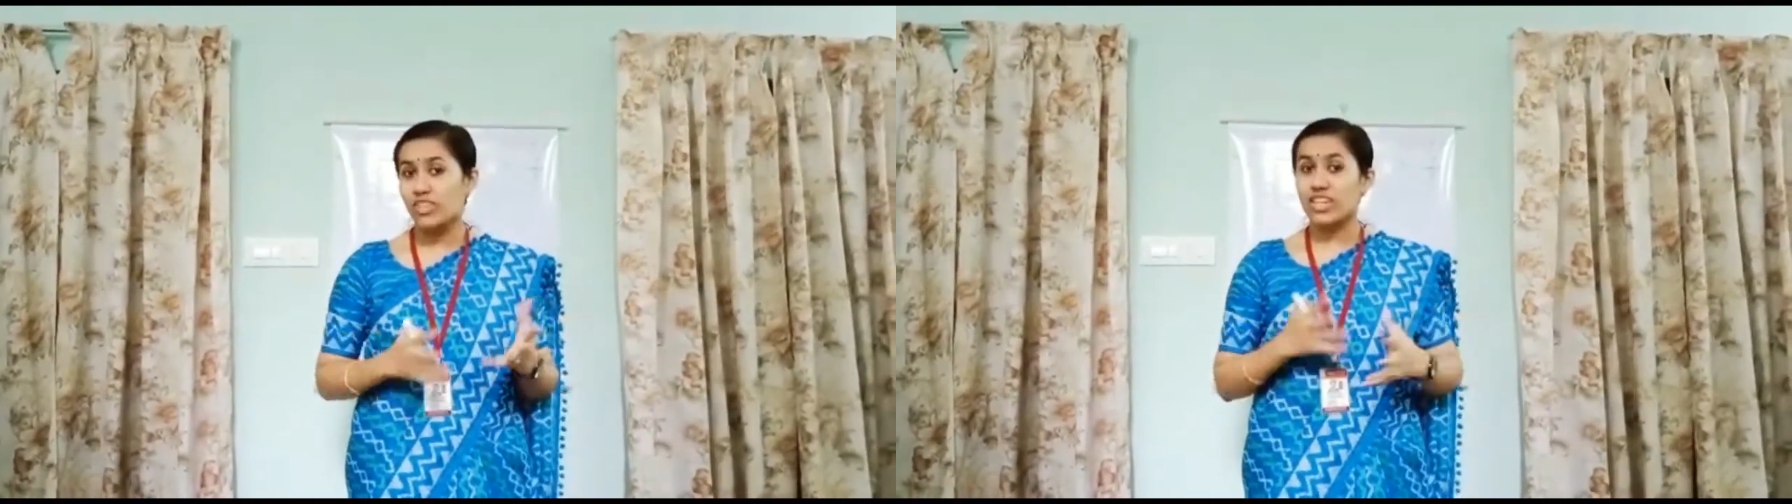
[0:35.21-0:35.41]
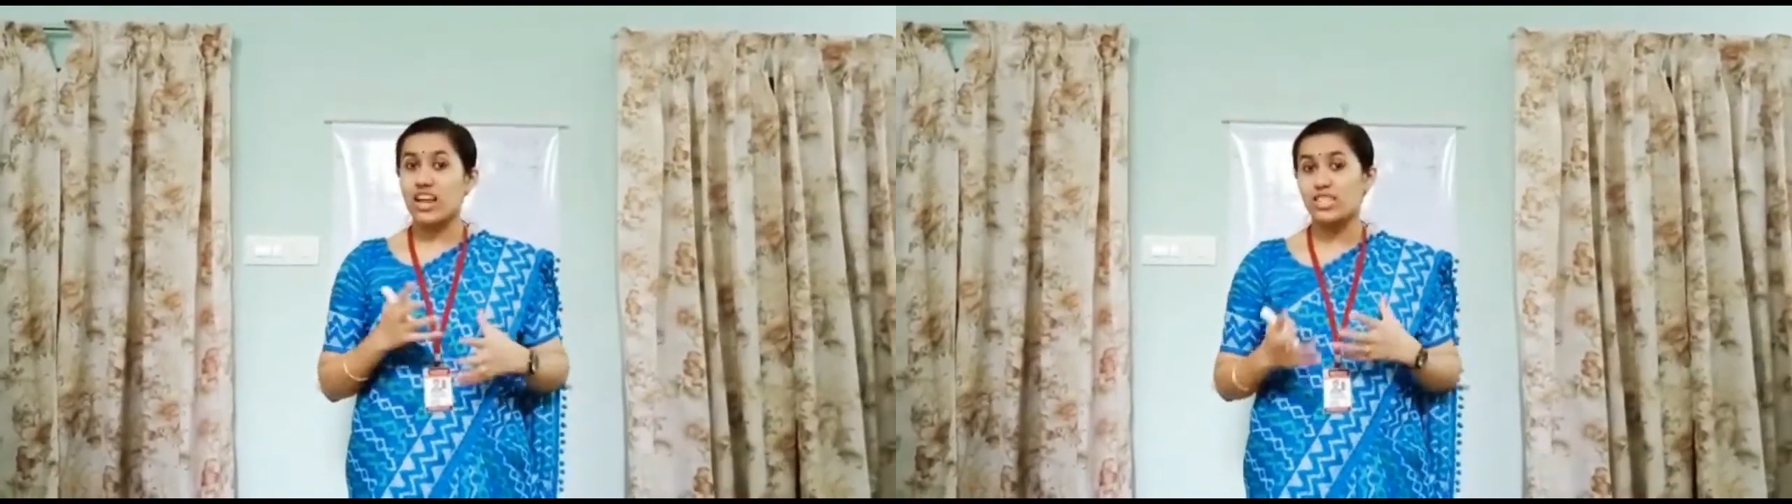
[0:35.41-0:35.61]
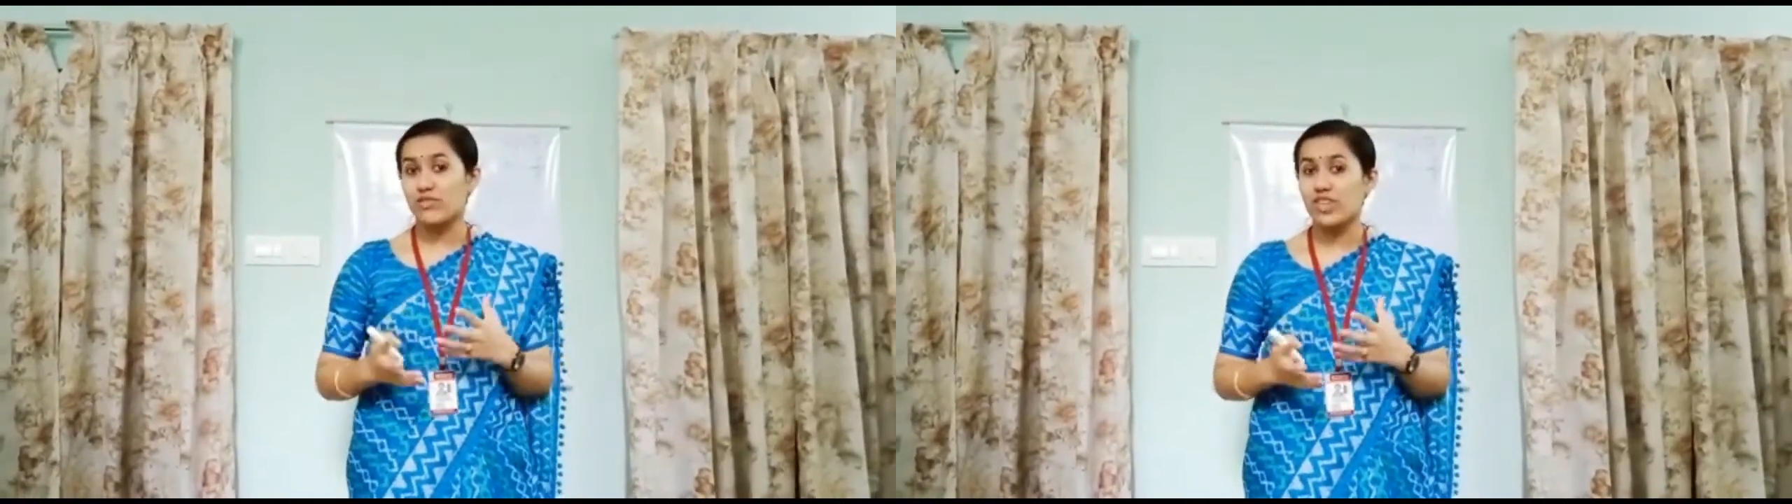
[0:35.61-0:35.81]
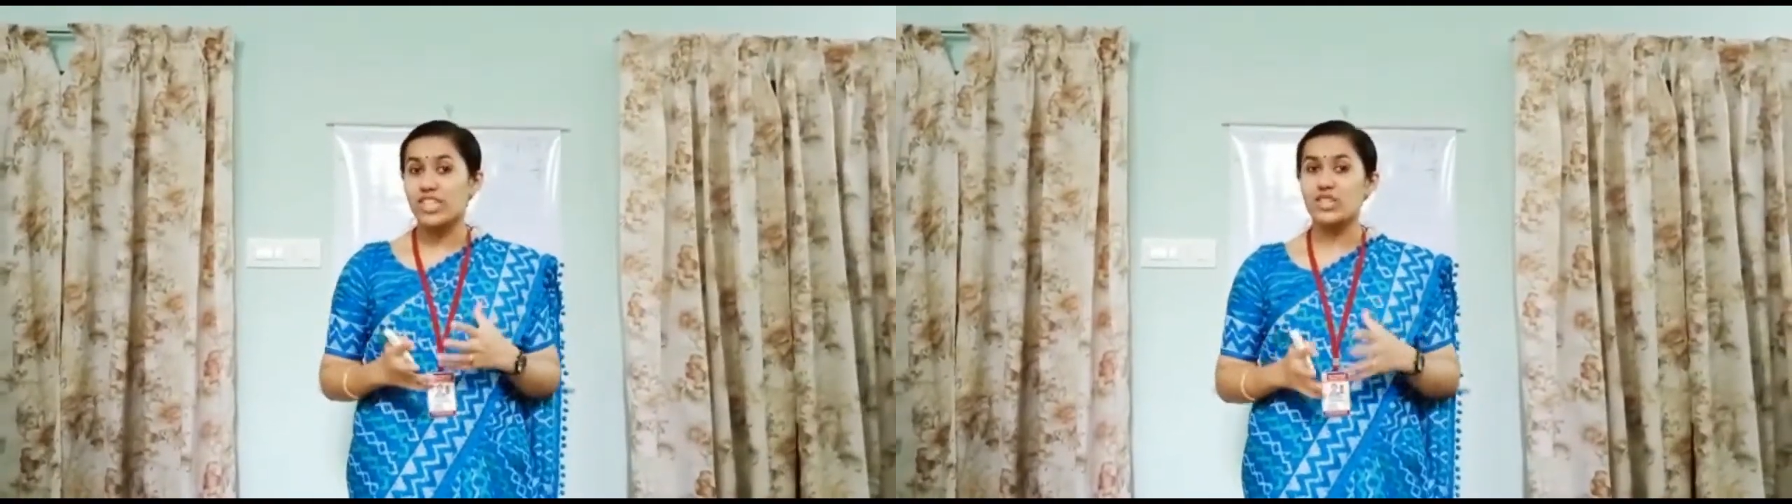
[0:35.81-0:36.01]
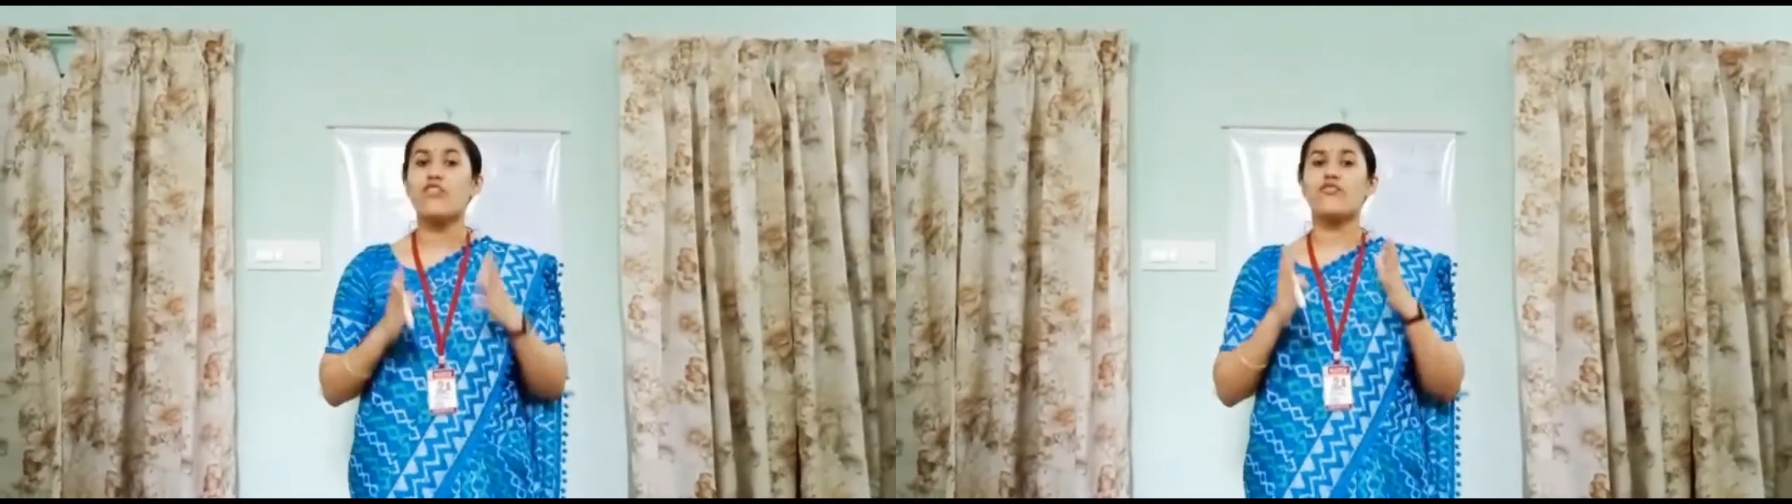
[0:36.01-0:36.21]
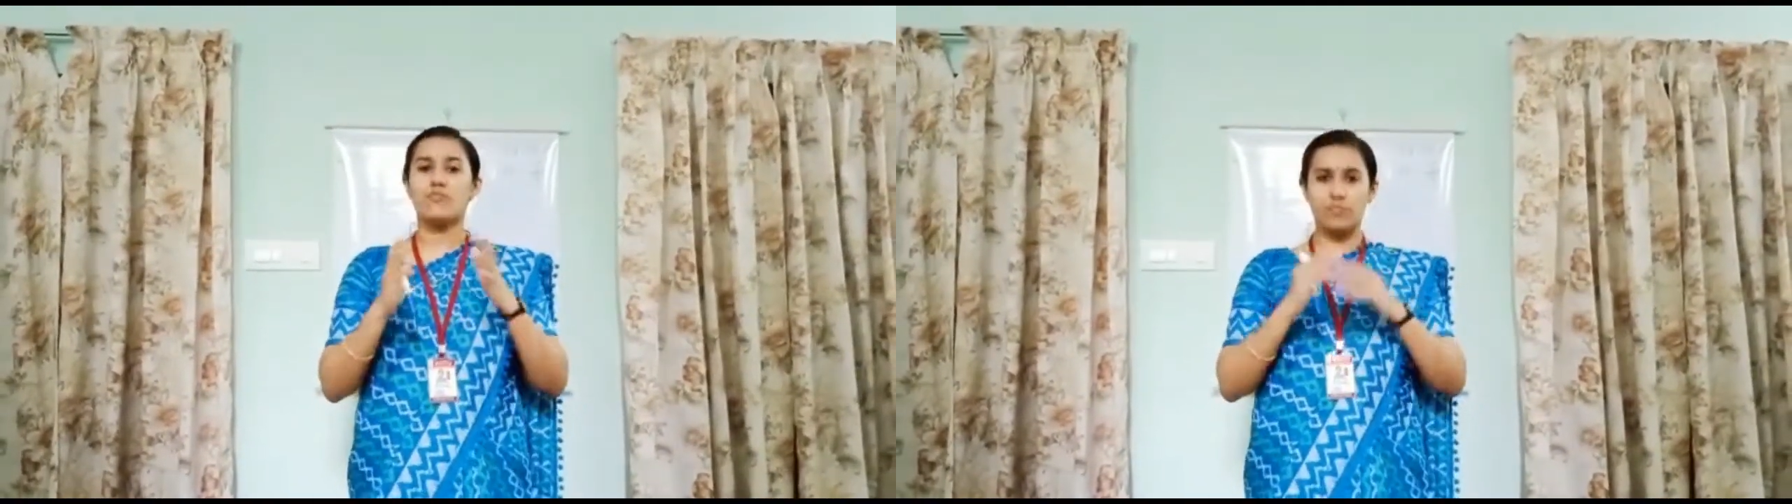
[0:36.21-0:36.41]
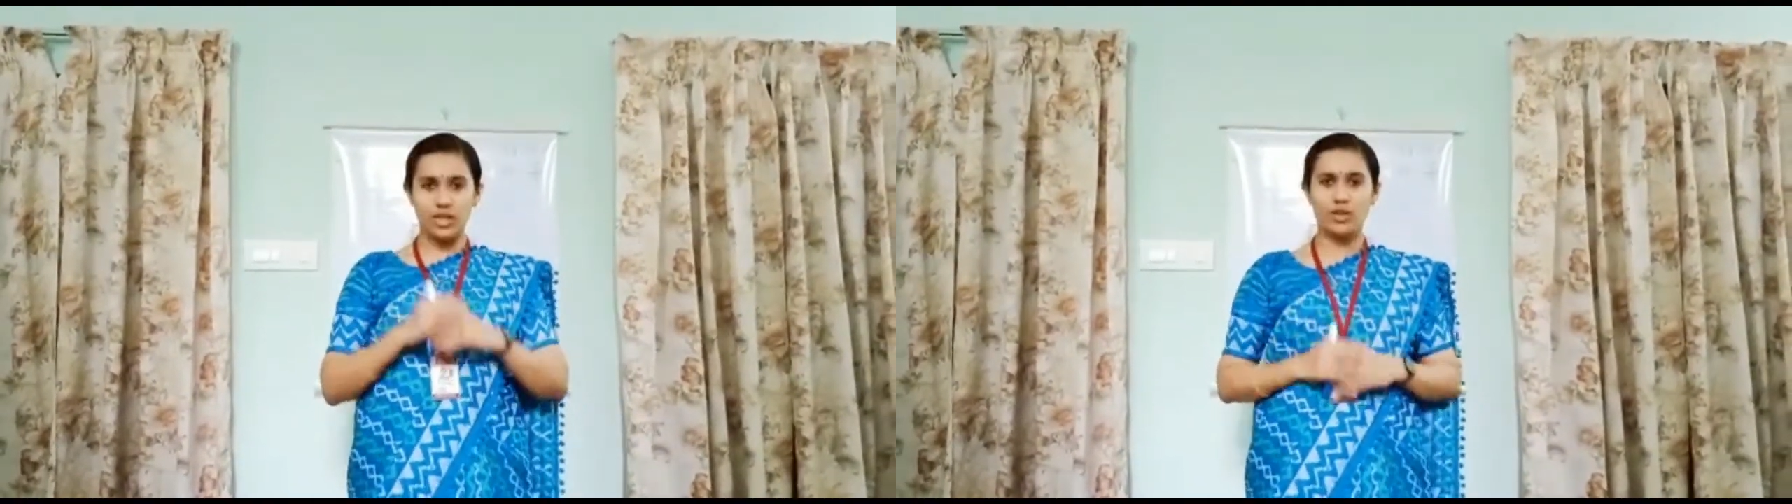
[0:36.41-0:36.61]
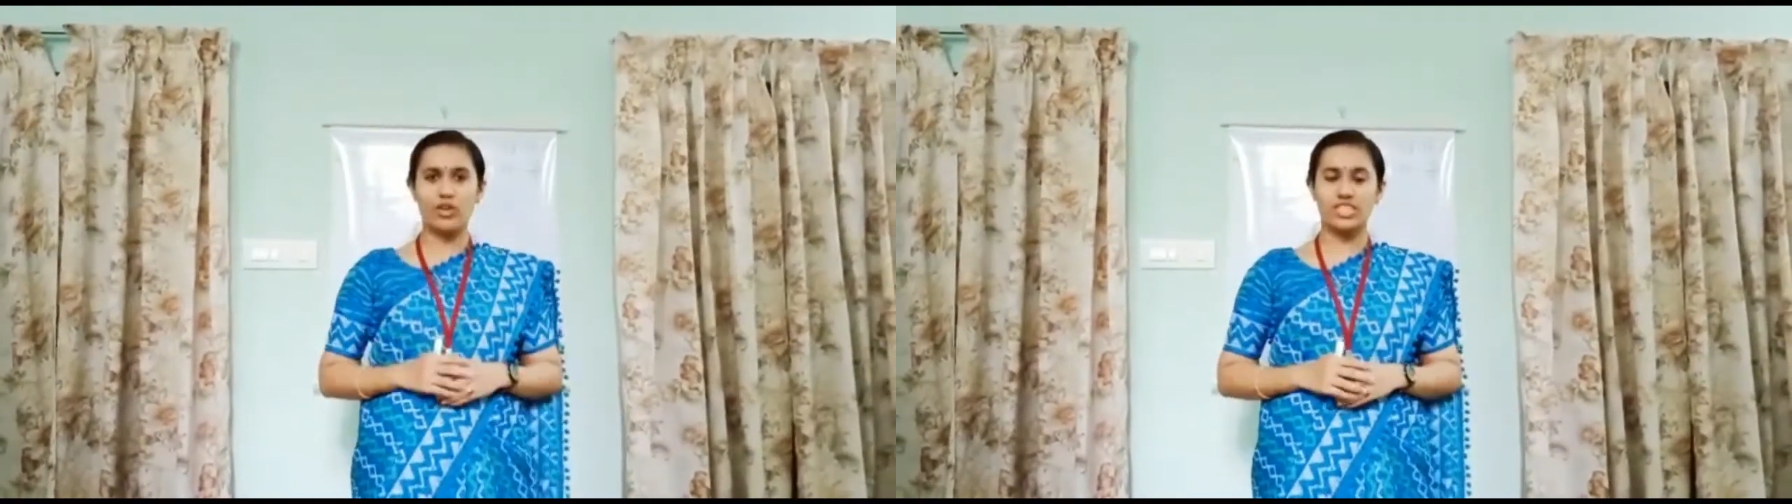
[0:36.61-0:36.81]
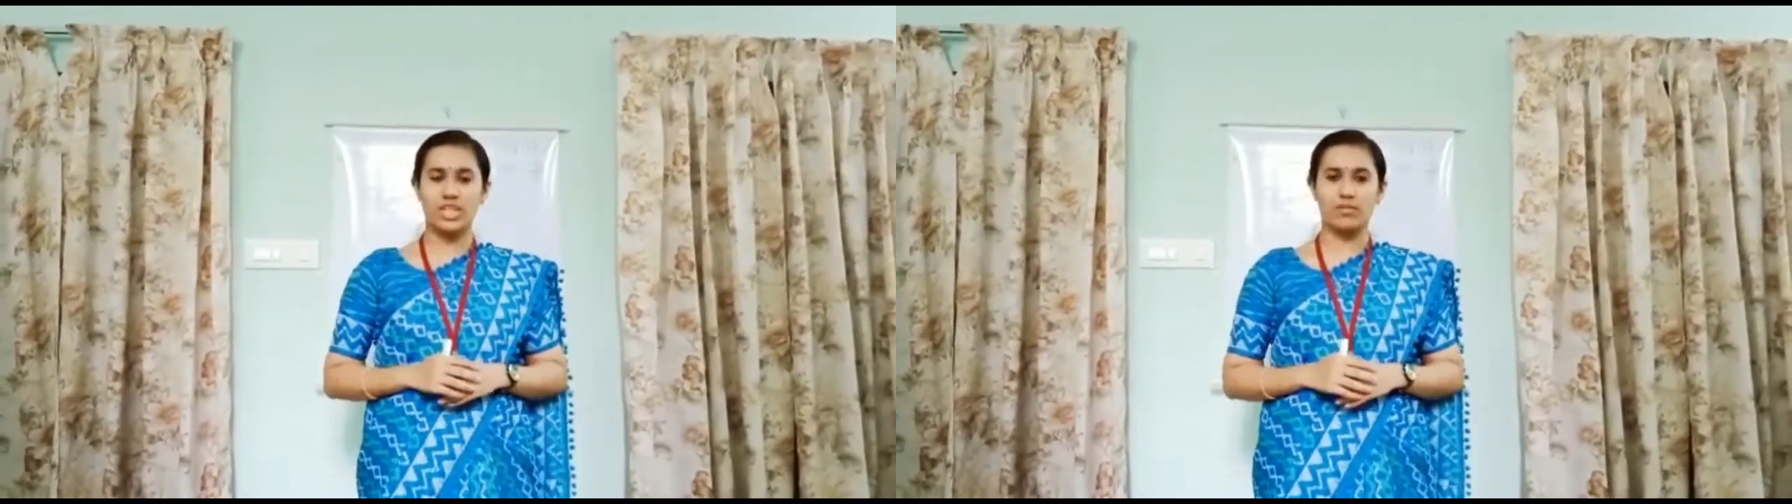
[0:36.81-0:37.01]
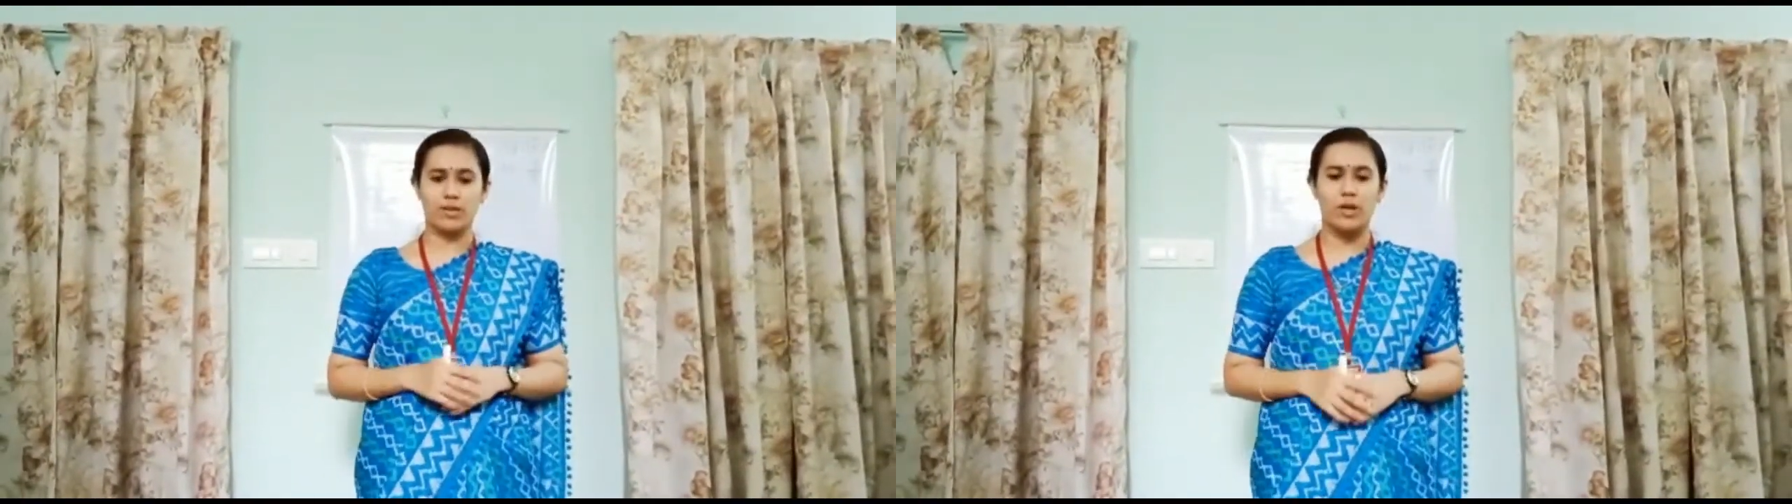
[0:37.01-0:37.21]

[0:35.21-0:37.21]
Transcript: classification of periodic table.